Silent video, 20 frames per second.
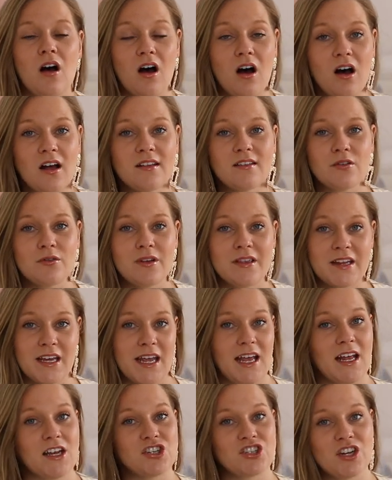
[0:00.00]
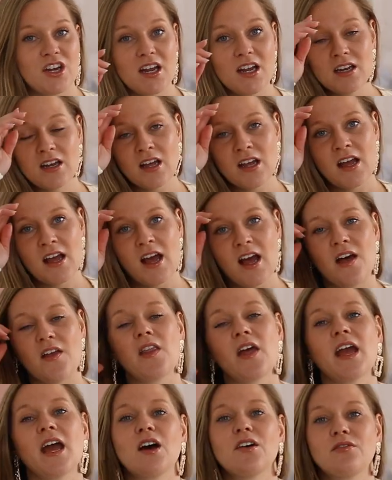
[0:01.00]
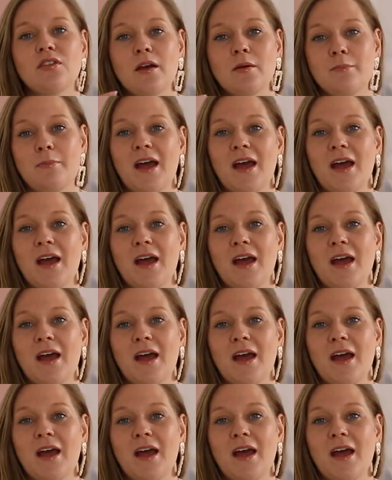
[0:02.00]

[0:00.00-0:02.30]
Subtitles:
Ours are in the kitchen and they have their